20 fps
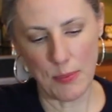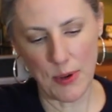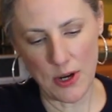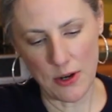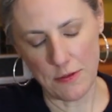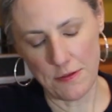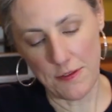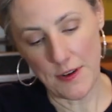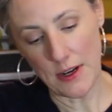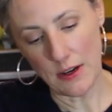
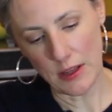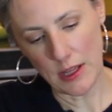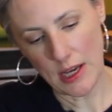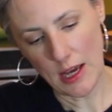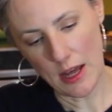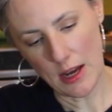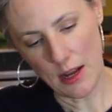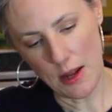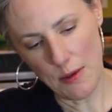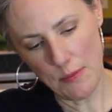butter fairly
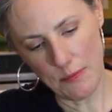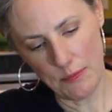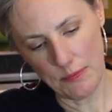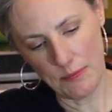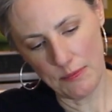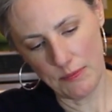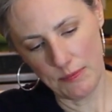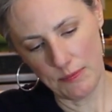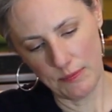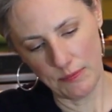cut up.
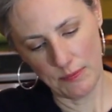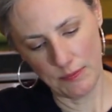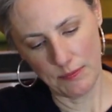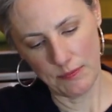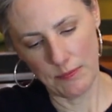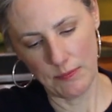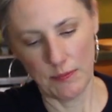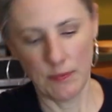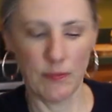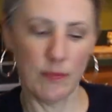
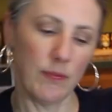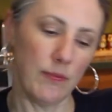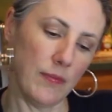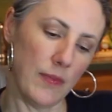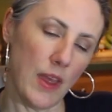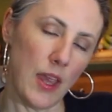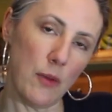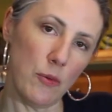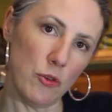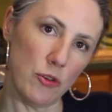
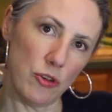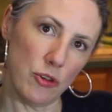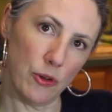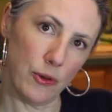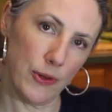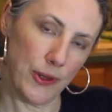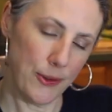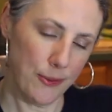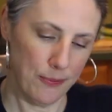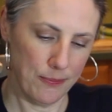I will
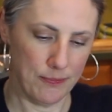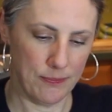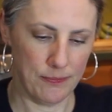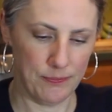show you.